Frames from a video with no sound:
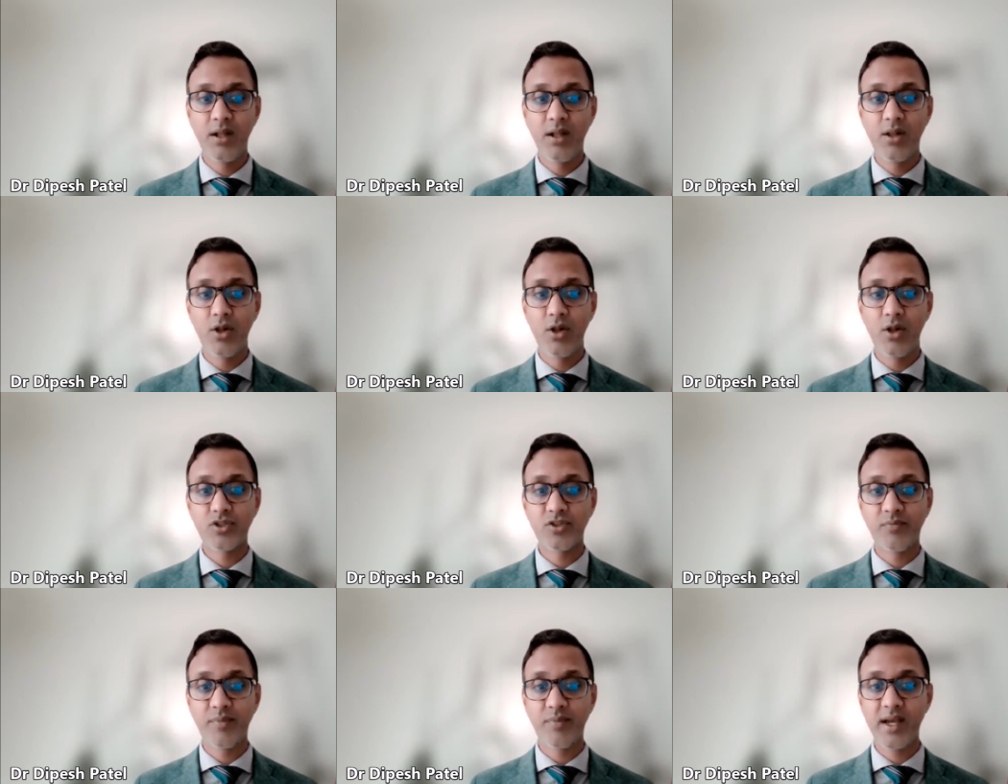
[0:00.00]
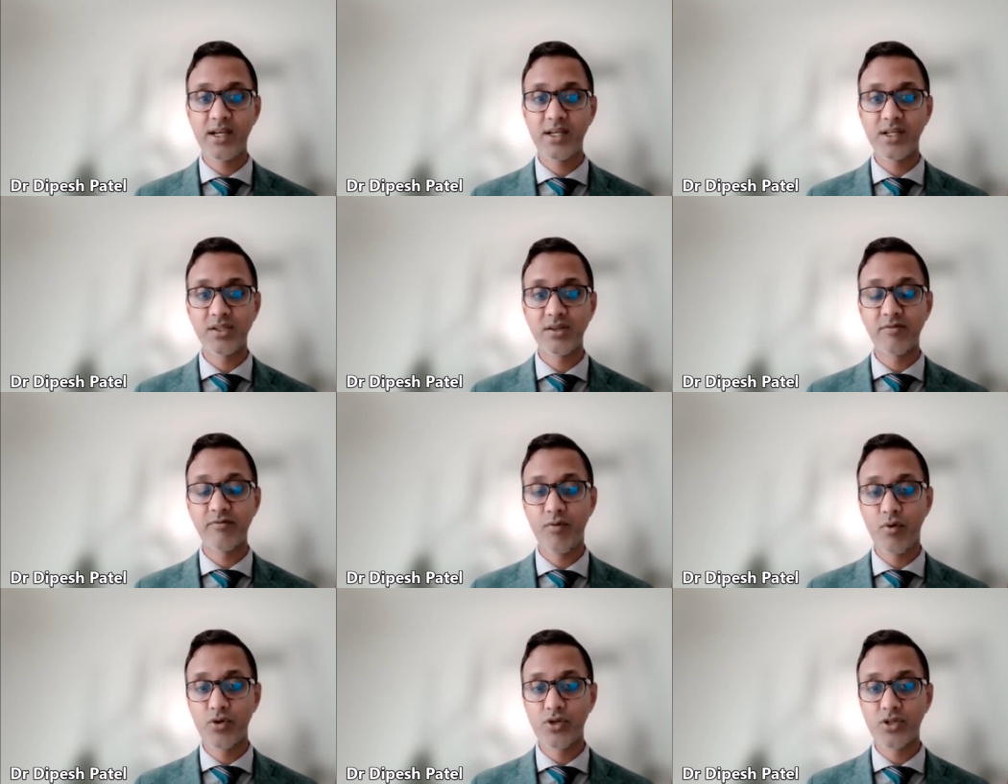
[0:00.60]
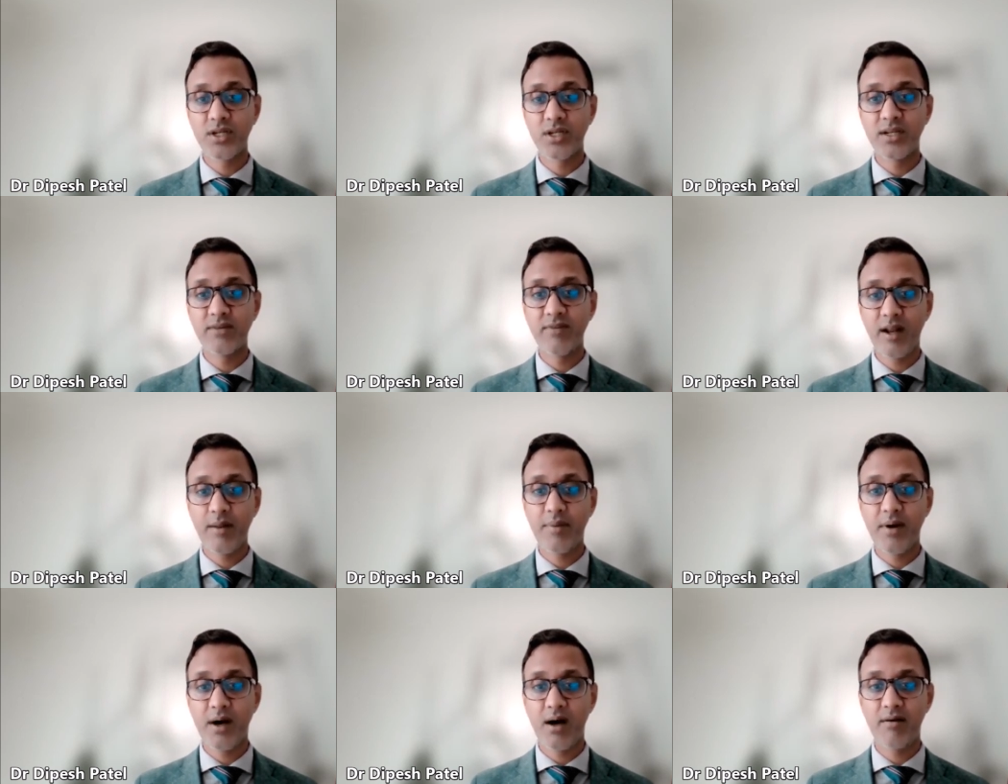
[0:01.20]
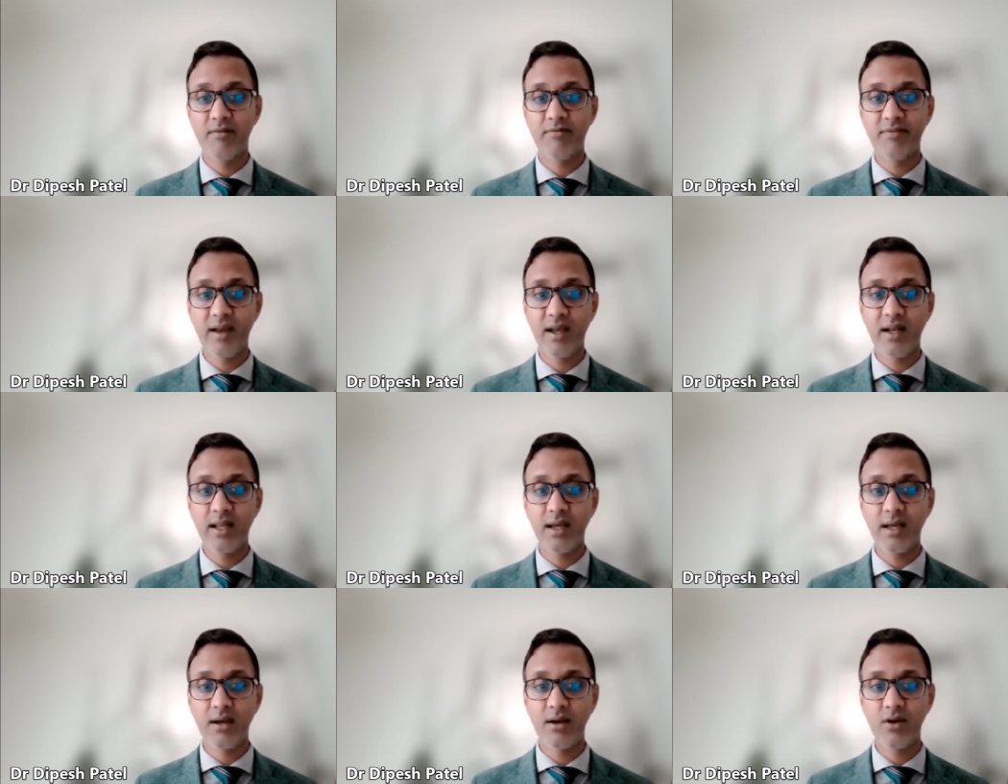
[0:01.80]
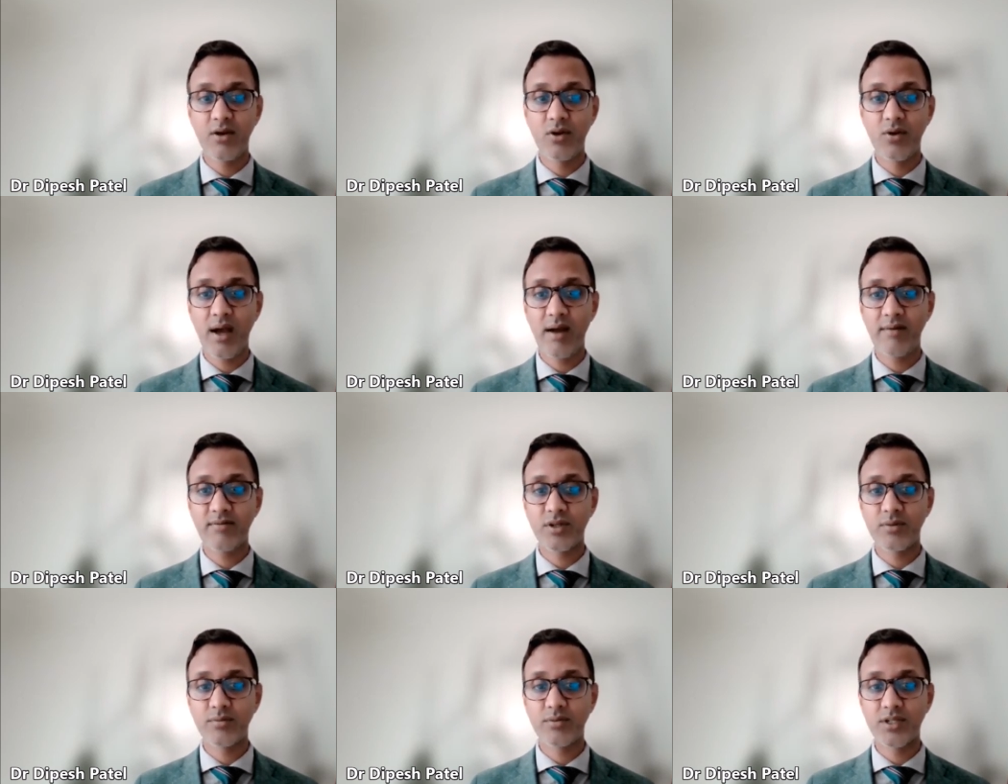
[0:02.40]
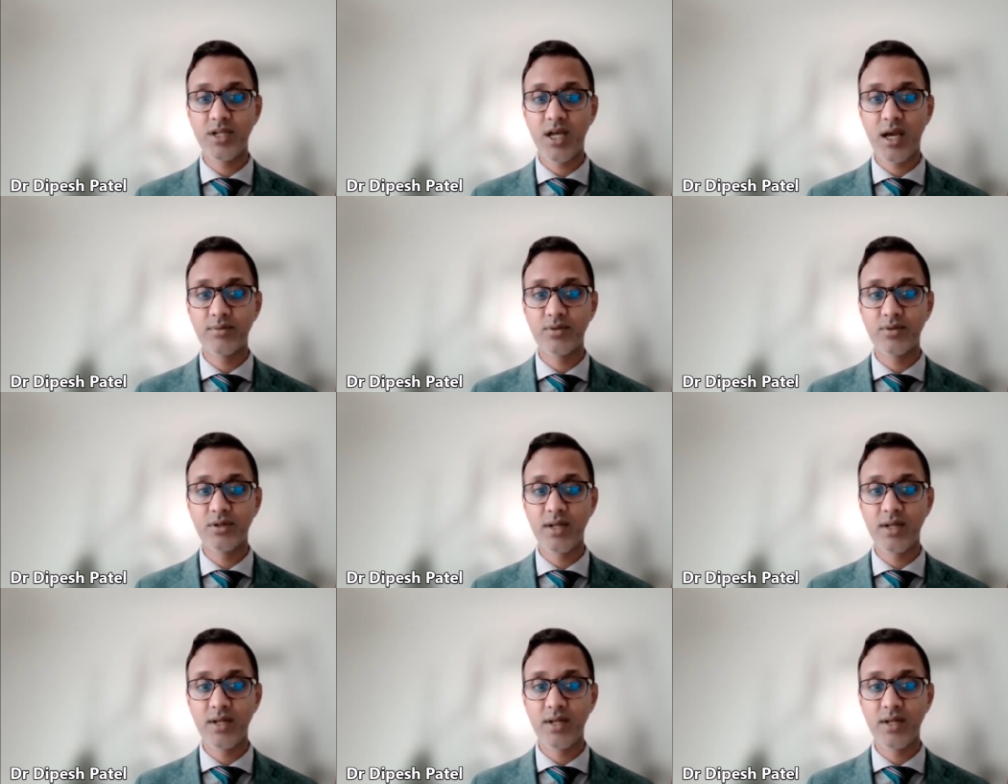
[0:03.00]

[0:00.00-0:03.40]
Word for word: Lots of patients unfortunately develop heart failure who have type 2